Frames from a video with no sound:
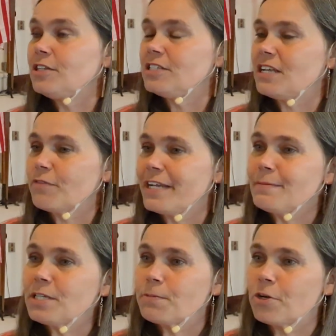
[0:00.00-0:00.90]
the Dave
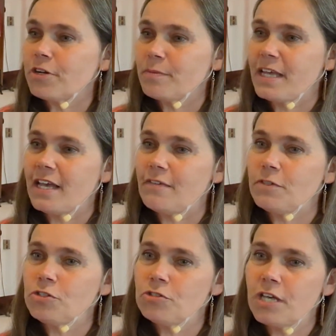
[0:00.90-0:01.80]
Ramsey program, they have
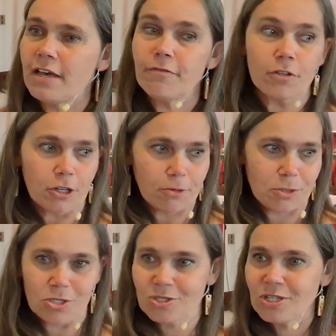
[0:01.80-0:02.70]
you do the
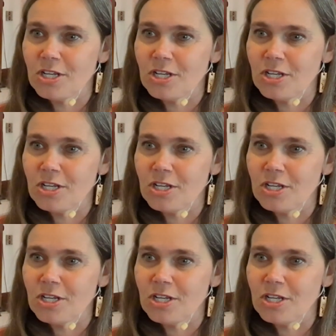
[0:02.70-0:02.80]
envelopes.